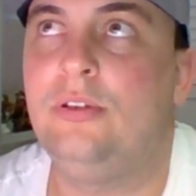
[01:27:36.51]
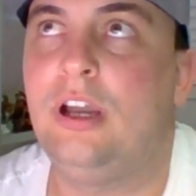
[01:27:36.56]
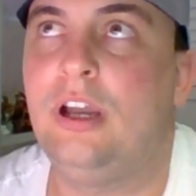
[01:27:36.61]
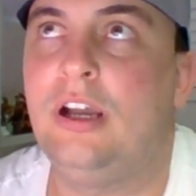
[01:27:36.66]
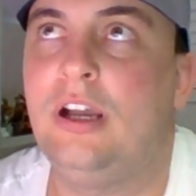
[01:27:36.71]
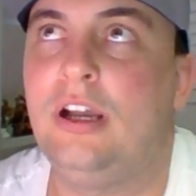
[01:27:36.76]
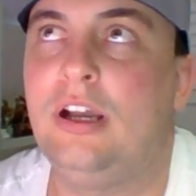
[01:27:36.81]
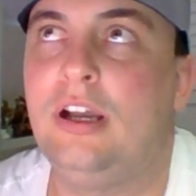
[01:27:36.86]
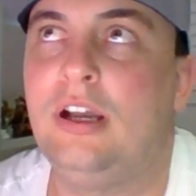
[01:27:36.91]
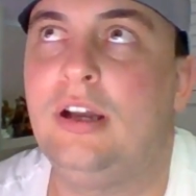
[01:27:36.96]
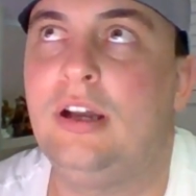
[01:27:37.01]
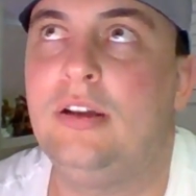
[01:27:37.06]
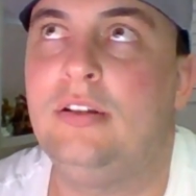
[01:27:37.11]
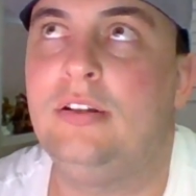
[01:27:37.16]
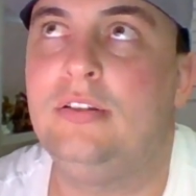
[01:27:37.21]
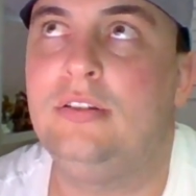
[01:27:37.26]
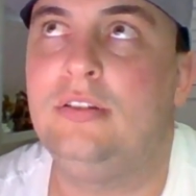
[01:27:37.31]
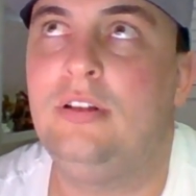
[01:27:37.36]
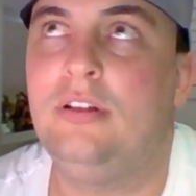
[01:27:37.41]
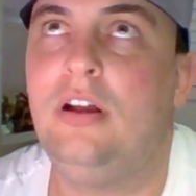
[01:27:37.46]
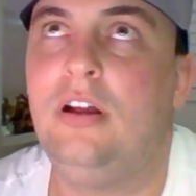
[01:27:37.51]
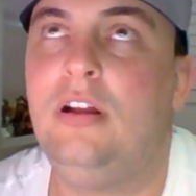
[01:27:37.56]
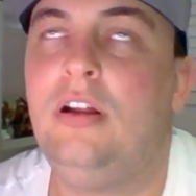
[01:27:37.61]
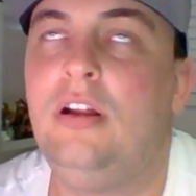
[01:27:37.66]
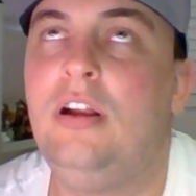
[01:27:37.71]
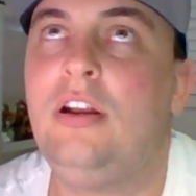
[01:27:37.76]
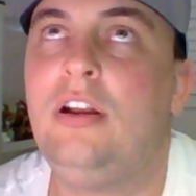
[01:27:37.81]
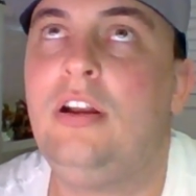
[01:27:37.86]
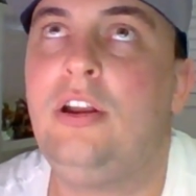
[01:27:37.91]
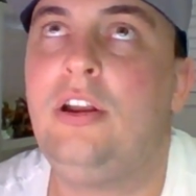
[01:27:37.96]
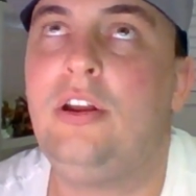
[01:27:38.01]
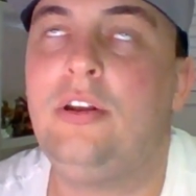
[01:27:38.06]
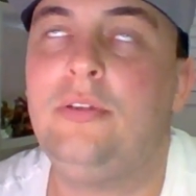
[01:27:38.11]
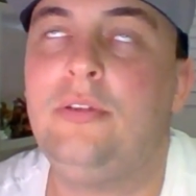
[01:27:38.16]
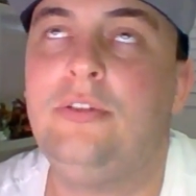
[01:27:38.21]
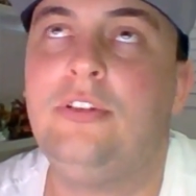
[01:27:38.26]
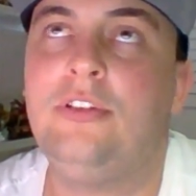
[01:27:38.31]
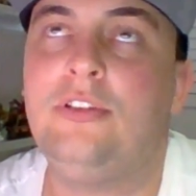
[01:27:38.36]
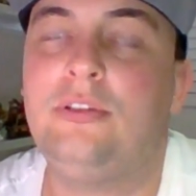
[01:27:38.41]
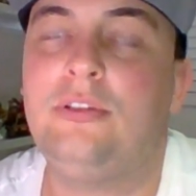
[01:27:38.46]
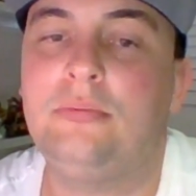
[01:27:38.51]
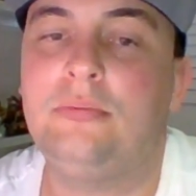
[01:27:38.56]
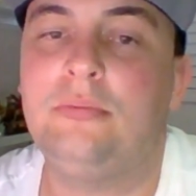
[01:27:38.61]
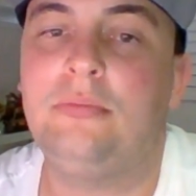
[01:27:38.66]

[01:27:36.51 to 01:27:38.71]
I don't know, just